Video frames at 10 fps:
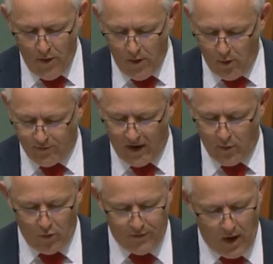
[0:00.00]
whose son
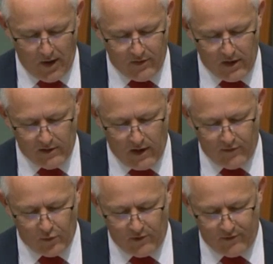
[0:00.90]
also has an
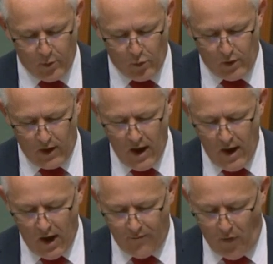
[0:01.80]
intellectual disability,
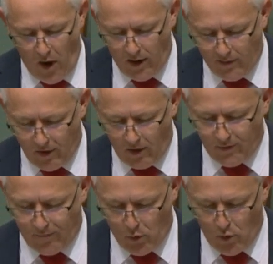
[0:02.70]
and finally
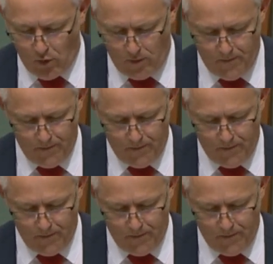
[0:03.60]
Joseph Young.